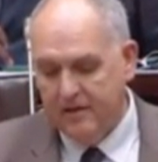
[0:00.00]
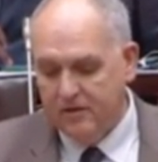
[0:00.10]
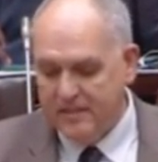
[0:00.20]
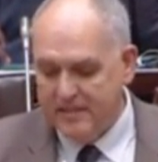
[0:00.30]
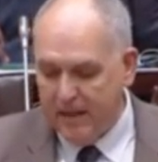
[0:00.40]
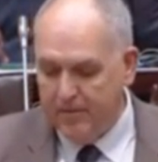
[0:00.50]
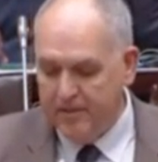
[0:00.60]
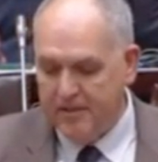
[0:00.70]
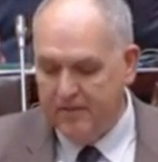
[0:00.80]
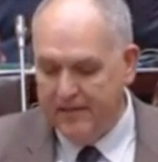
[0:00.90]
to establish
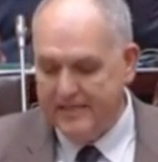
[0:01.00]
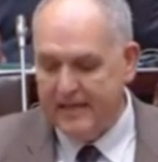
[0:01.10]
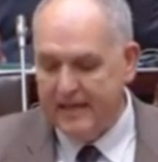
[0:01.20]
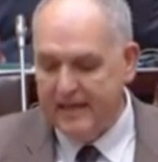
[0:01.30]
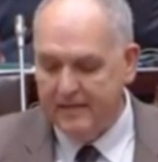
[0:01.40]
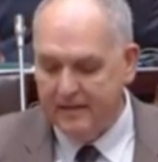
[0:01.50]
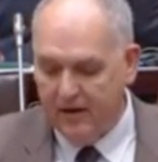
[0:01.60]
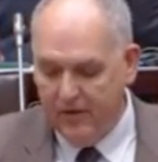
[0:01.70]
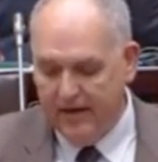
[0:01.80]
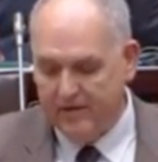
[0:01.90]
the investigating
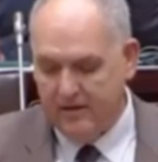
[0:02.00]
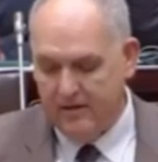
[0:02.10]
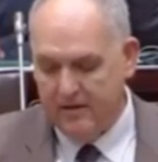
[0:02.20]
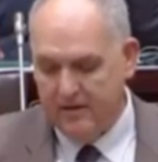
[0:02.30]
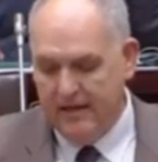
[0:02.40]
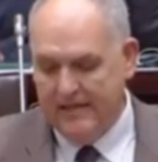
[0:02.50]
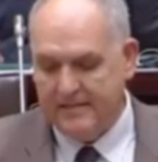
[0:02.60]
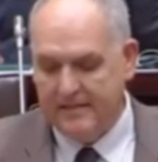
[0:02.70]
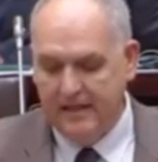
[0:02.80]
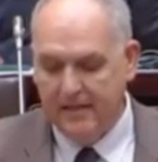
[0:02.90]
directorate as
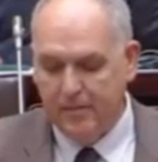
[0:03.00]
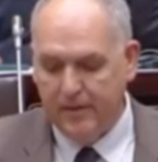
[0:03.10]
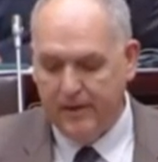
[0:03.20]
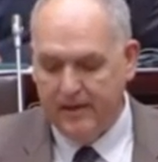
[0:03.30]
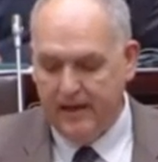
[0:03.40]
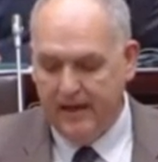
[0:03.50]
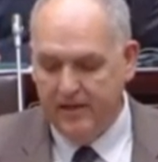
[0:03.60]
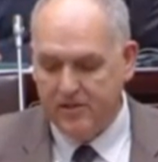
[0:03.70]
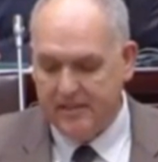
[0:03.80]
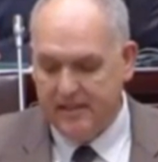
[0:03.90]
an independent
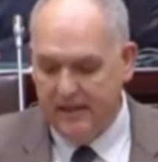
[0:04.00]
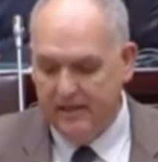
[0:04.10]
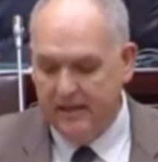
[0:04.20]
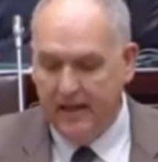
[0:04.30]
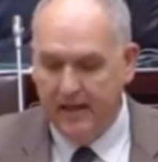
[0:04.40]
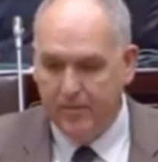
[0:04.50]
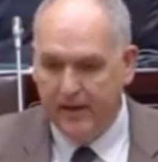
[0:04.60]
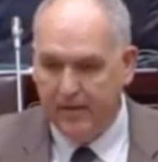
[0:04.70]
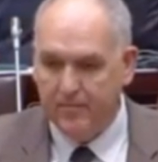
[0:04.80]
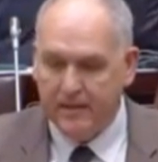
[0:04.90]
agency in the
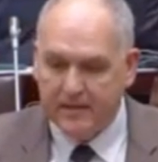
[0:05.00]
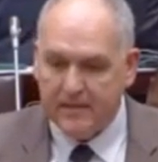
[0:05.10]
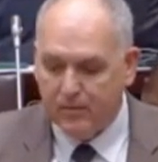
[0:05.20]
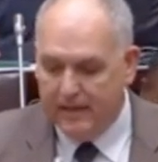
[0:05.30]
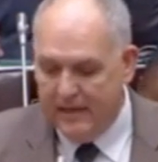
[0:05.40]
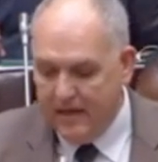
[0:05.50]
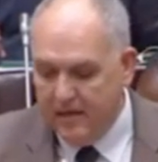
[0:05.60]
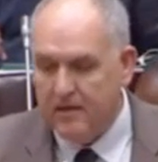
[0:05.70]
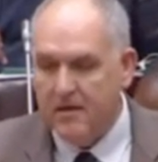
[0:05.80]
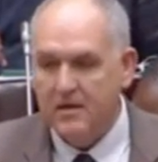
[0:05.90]
NPA. Minister, we
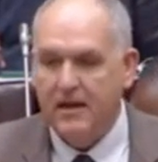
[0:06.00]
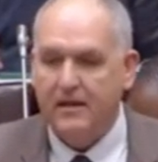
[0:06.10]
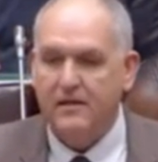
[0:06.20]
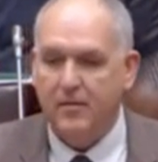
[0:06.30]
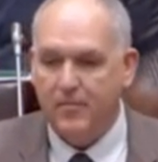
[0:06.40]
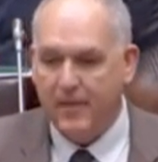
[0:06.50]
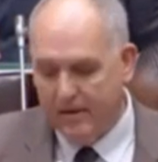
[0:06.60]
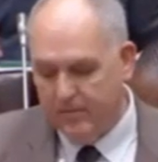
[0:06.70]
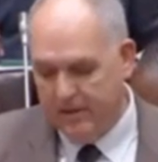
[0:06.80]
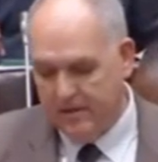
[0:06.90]
need that
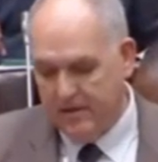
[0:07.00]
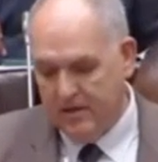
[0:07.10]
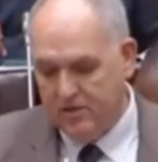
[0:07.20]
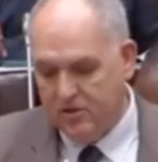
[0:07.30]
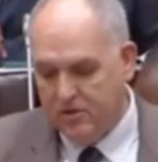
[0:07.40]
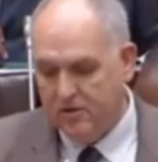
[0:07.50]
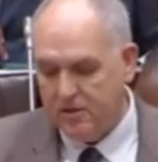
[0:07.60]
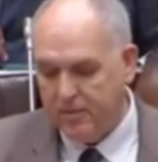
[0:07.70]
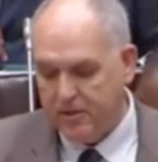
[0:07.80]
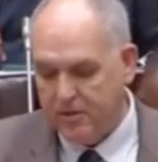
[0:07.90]
amendment as soon as
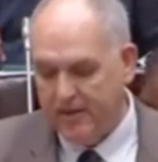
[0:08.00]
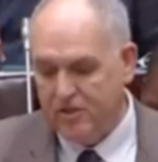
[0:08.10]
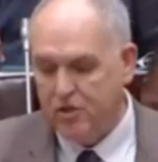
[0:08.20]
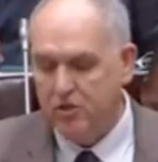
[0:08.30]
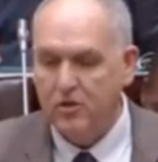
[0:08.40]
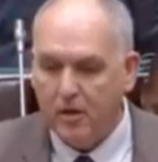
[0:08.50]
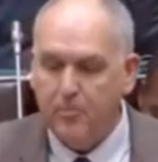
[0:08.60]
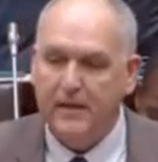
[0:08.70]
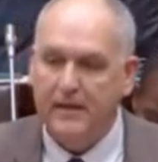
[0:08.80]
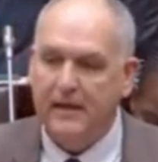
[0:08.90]
possible. It should
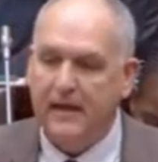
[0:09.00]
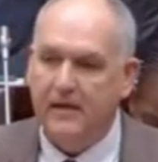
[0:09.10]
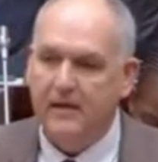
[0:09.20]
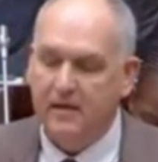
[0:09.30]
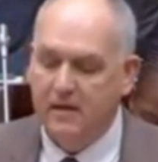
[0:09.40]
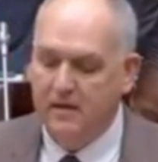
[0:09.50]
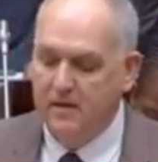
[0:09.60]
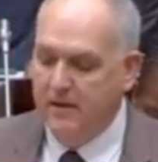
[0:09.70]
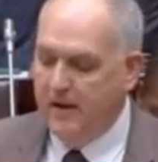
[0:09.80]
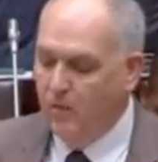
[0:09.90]
not be delayed.
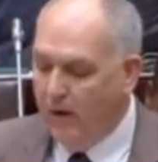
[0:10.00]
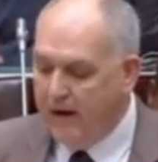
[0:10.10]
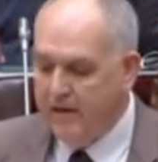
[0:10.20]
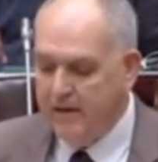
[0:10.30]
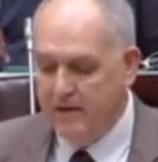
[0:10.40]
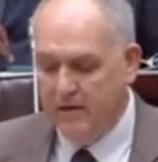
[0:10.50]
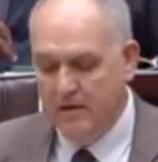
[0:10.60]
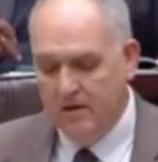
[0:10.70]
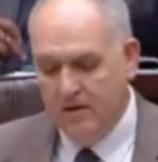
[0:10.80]
And why then,